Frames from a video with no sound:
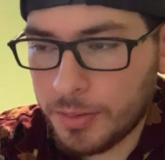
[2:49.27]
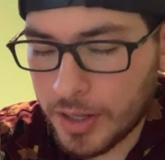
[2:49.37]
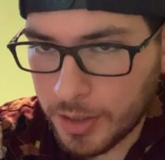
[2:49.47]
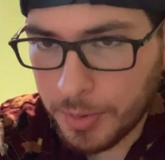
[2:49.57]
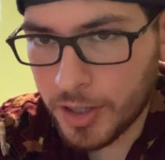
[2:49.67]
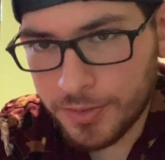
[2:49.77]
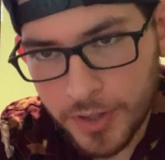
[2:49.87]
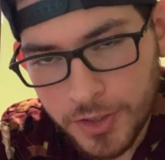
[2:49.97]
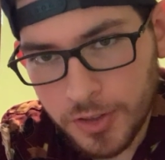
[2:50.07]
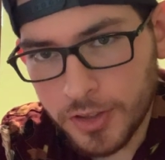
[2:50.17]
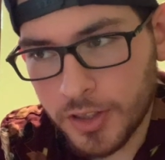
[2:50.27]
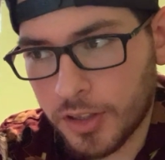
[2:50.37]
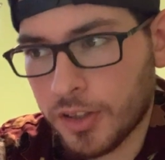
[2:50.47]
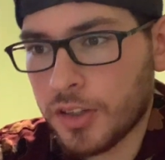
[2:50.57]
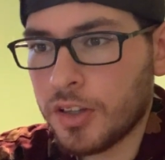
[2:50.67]
anybody's face or
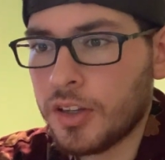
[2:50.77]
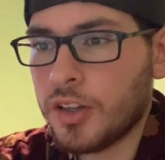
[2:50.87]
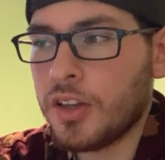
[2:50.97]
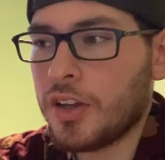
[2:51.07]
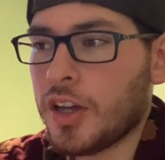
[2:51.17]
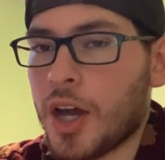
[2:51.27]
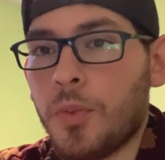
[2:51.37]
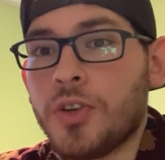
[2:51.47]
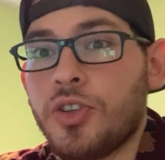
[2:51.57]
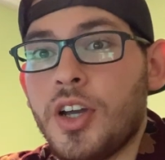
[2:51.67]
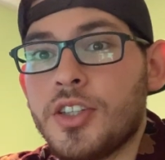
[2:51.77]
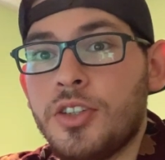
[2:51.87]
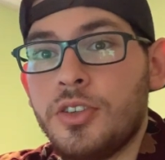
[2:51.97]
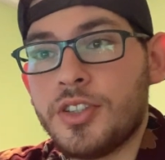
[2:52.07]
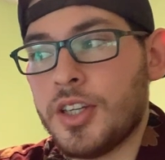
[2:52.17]
anything. I want you guys to
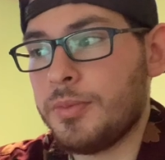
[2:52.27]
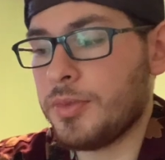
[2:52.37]
do the same.